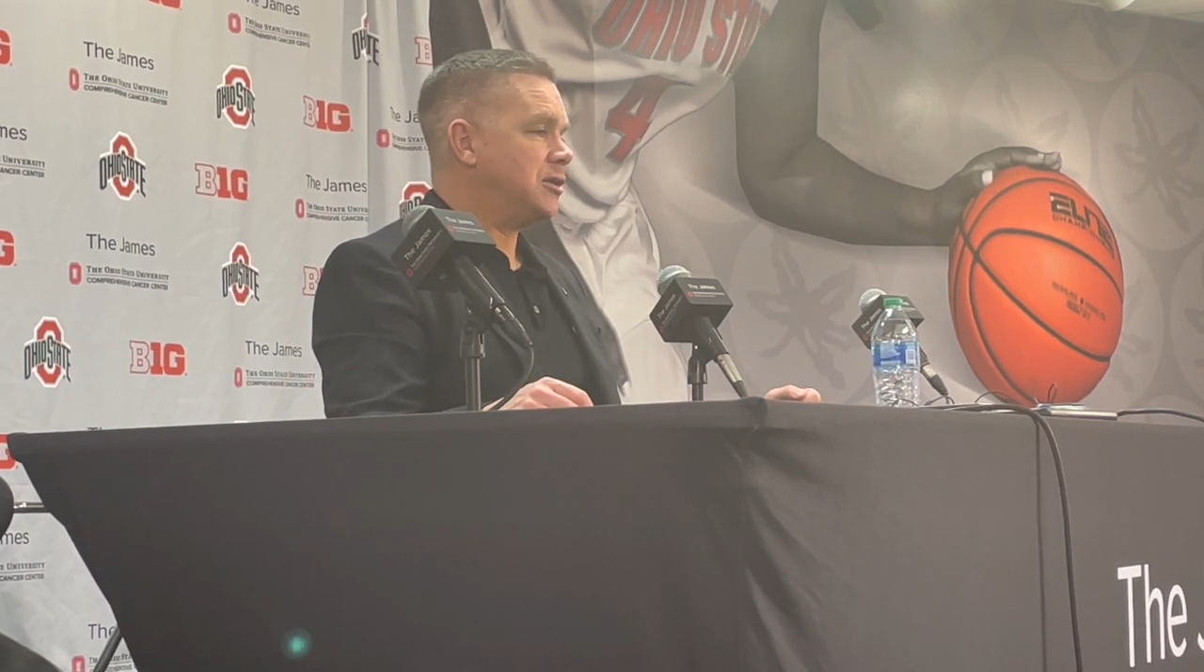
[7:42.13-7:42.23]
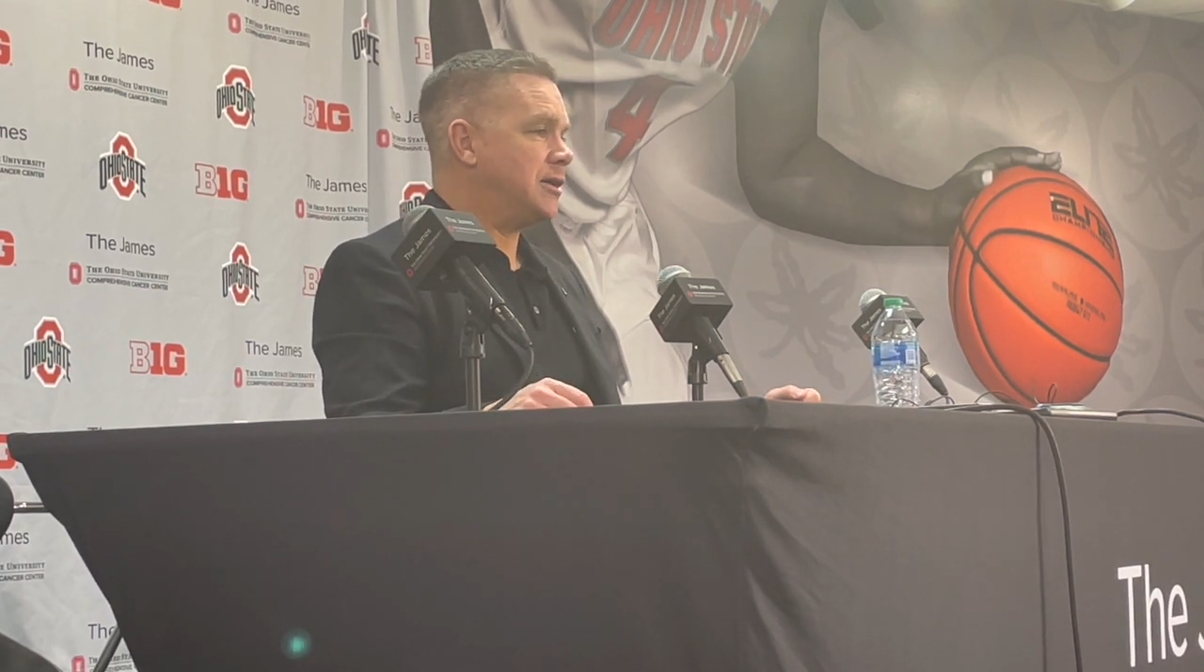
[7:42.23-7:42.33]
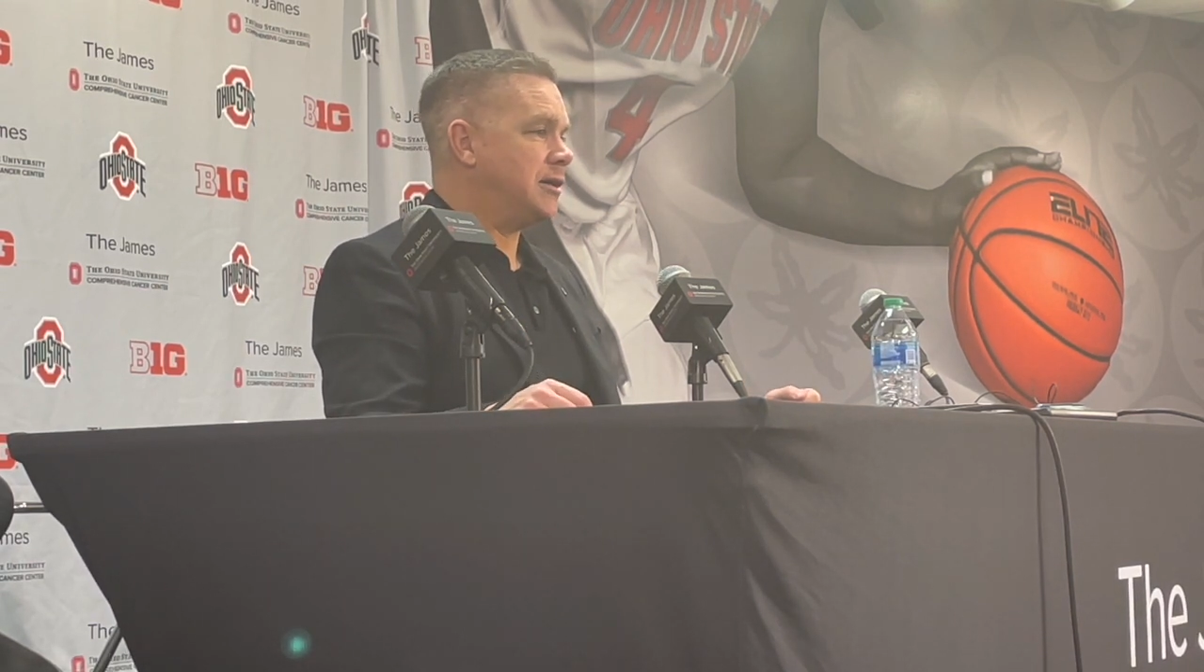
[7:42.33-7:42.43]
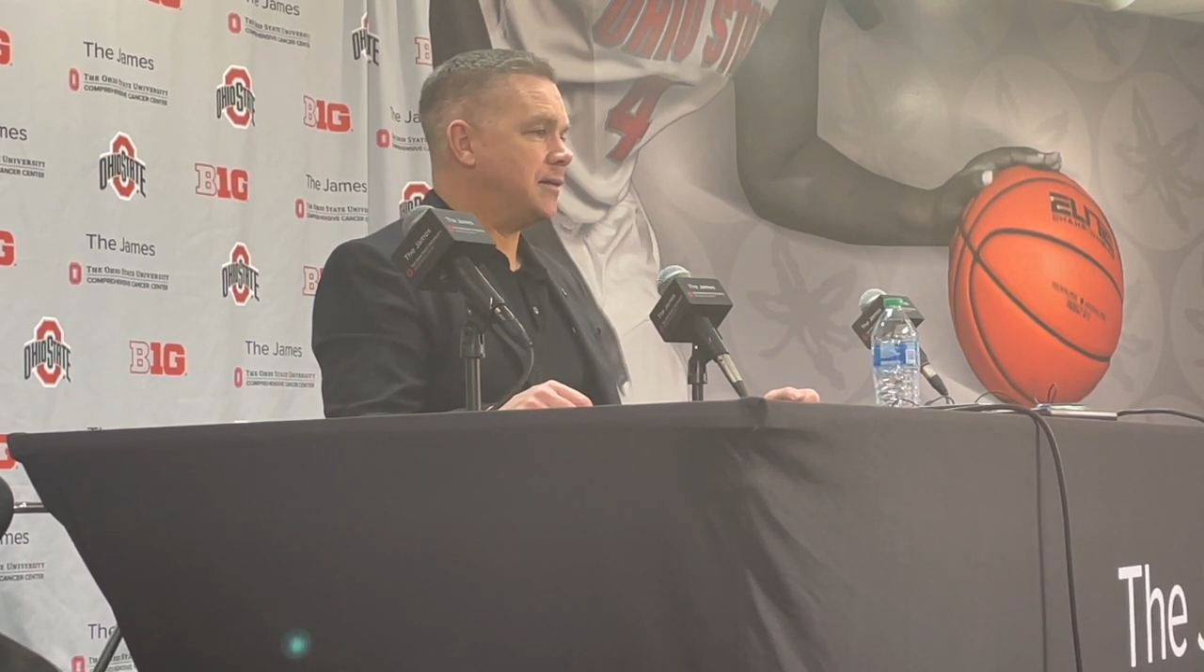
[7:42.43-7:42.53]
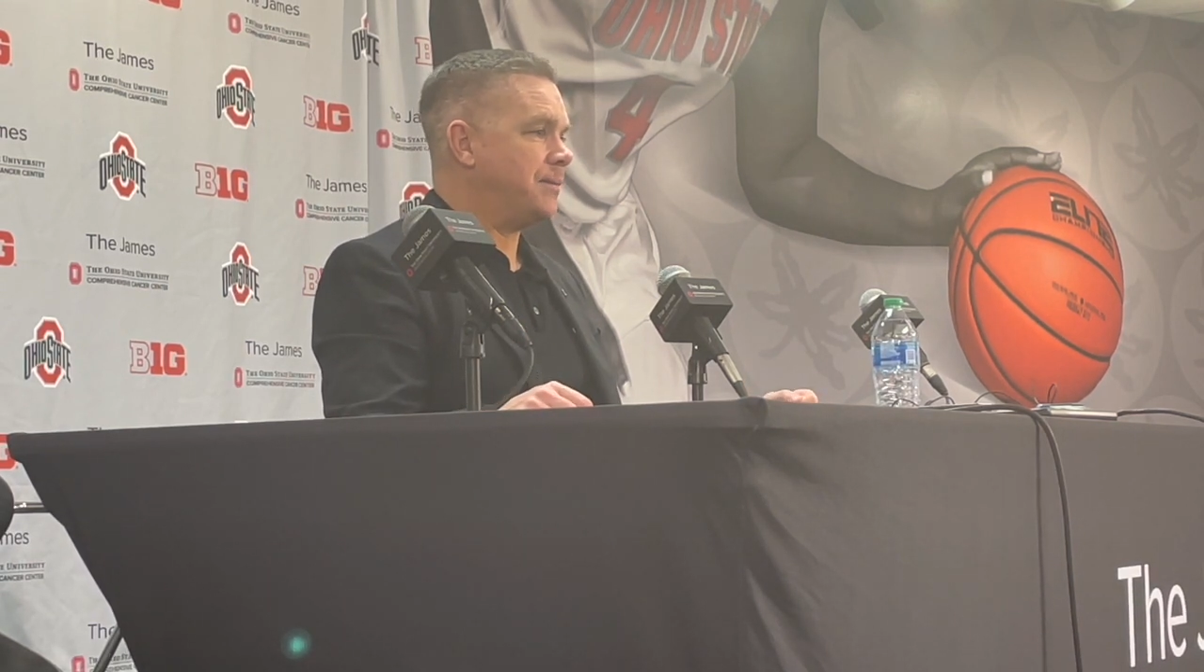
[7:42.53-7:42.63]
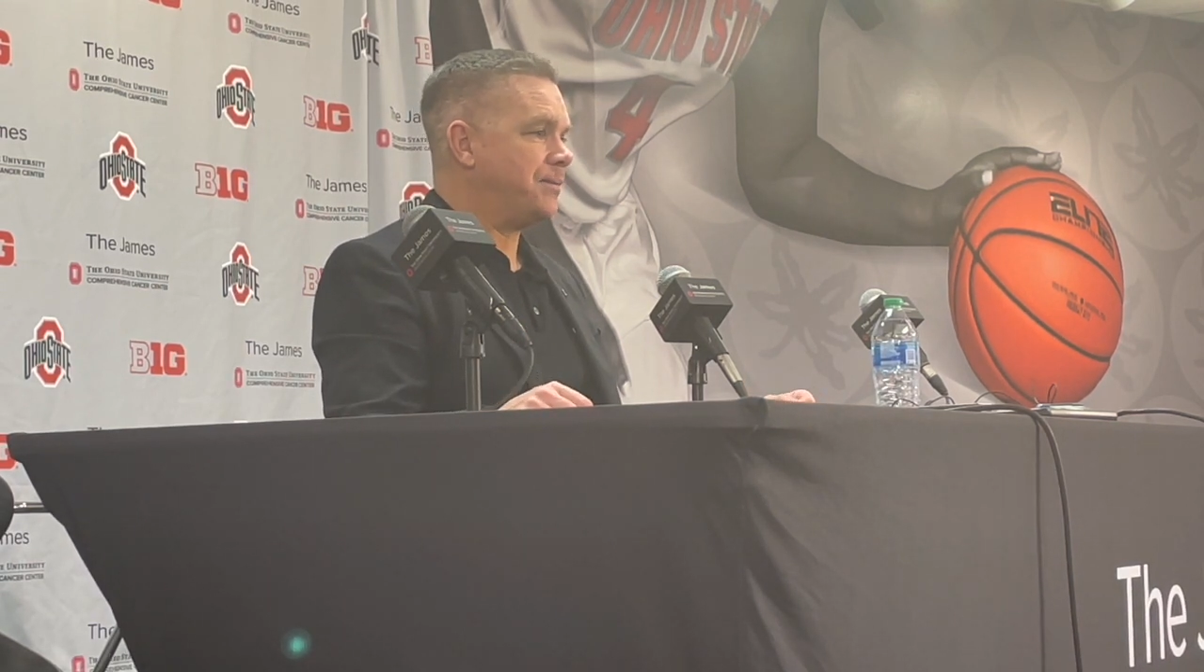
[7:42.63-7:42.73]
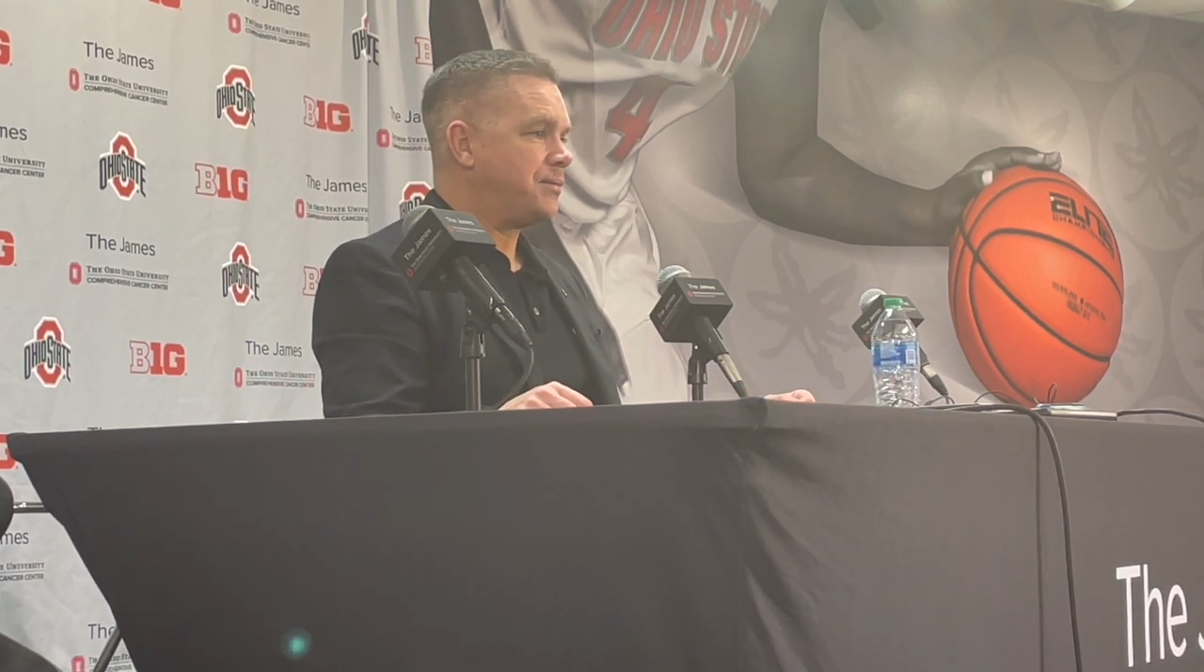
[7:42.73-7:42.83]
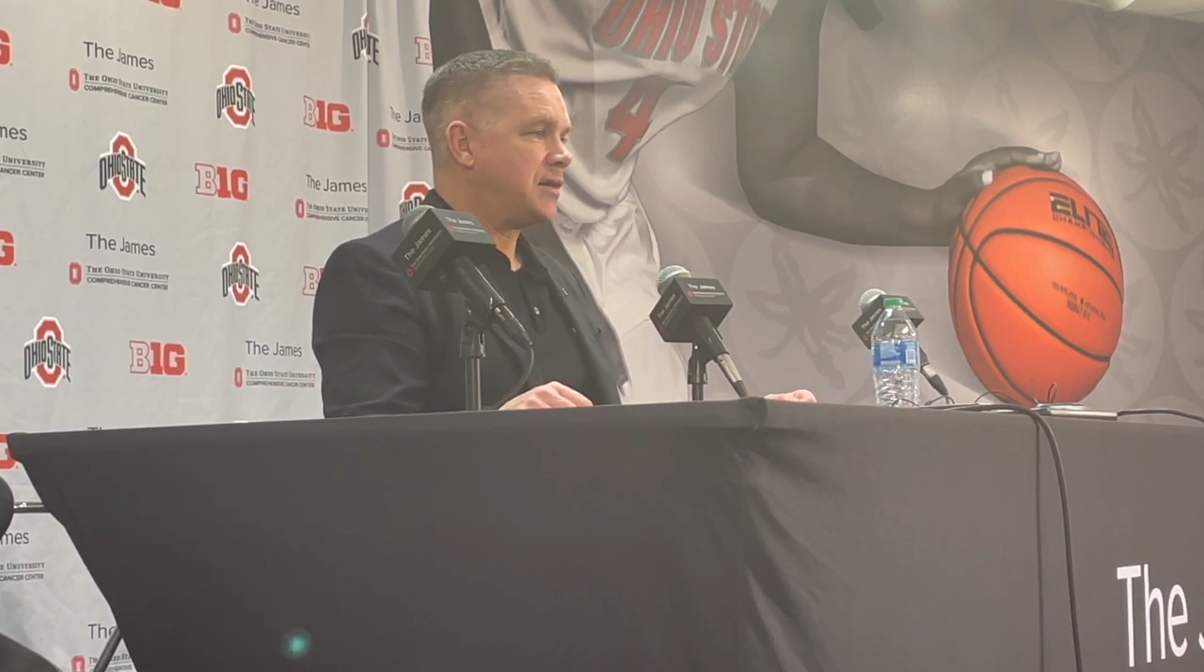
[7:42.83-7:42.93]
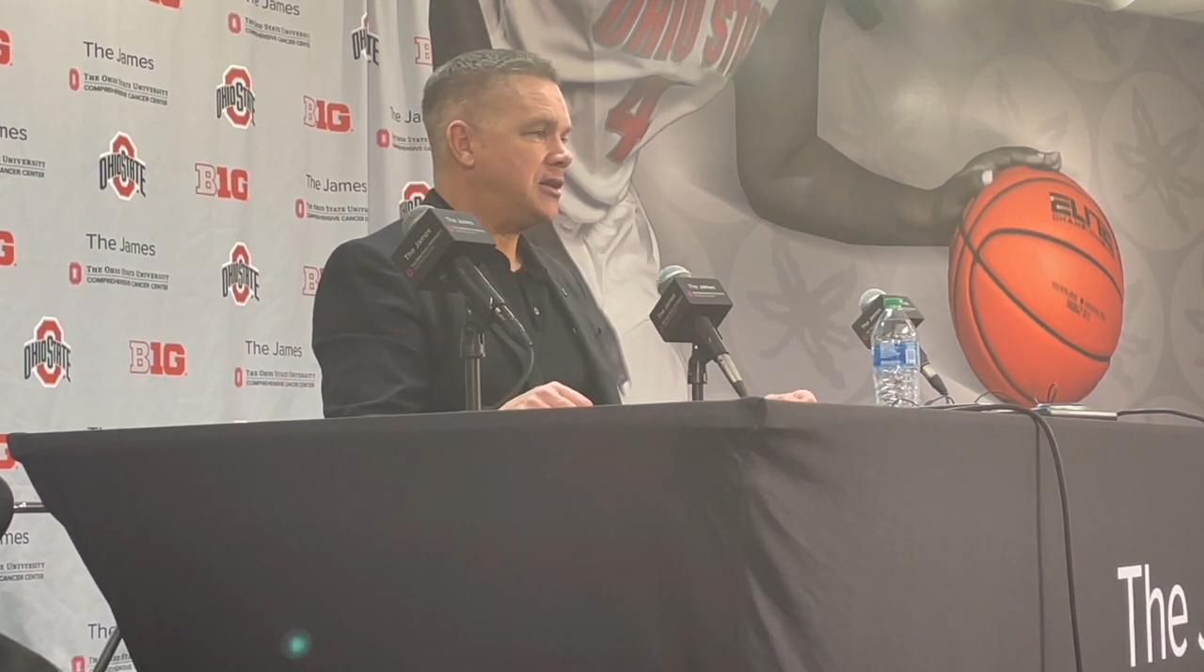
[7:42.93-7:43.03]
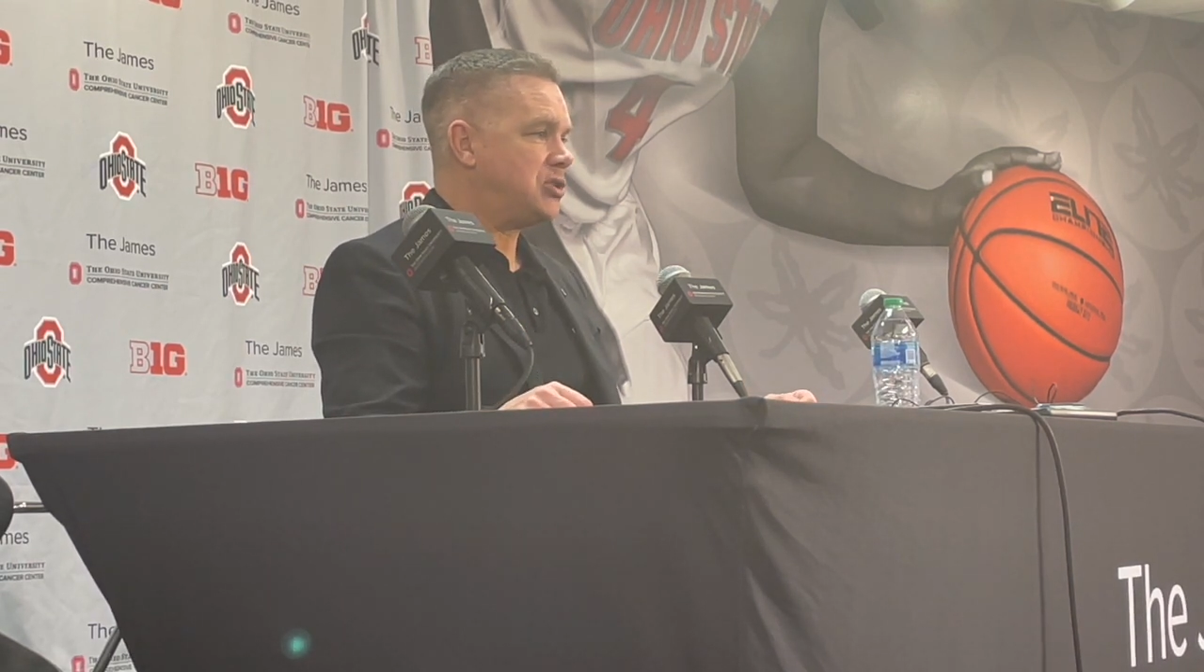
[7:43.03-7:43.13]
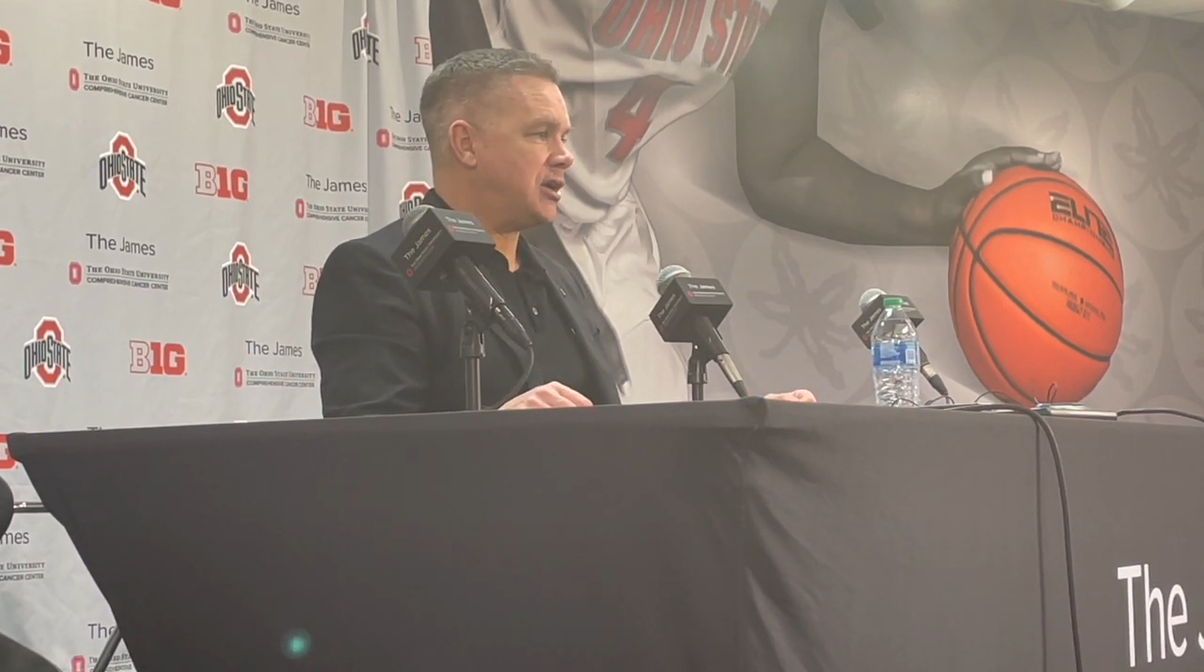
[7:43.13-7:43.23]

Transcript: Um, he's